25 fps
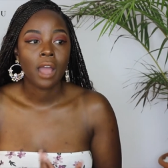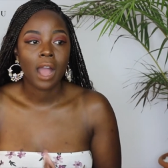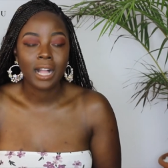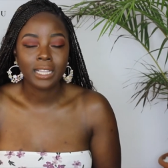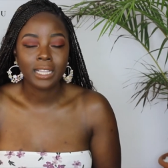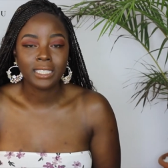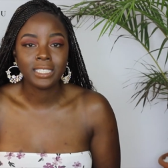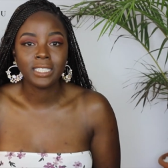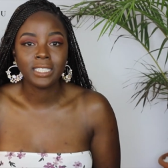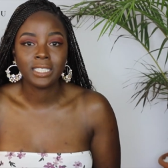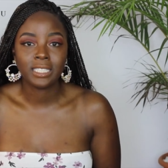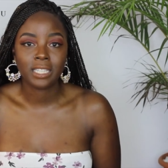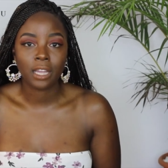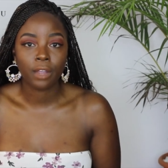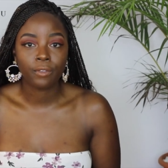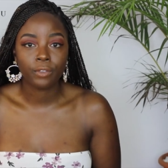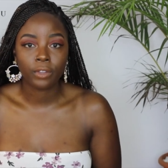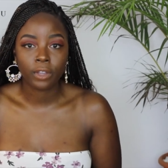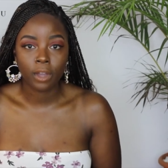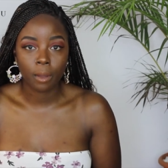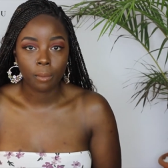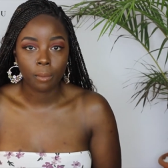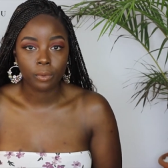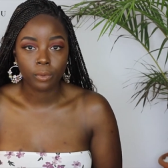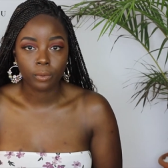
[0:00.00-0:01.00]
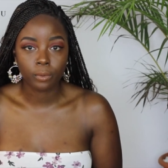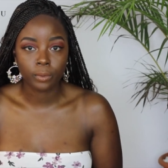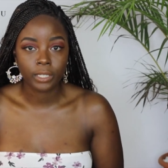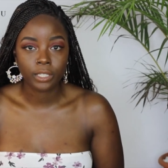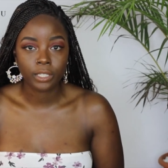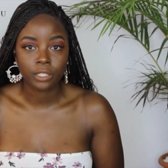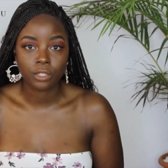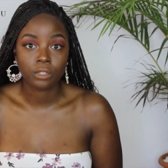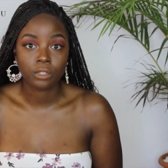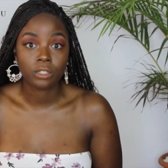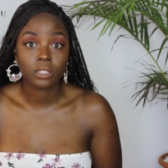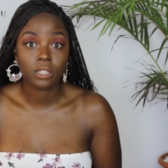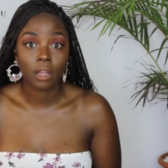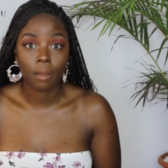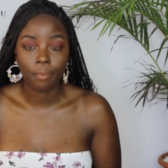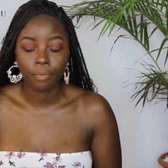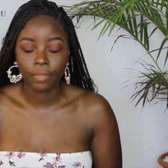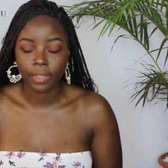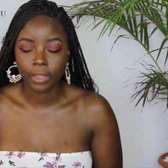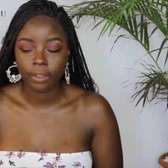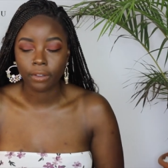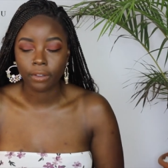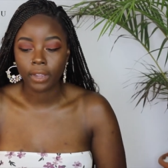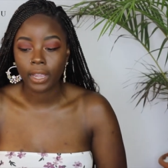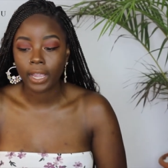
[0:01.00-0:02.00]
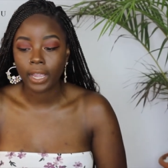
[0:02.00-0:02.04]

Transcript: at least every couple of weeks or something,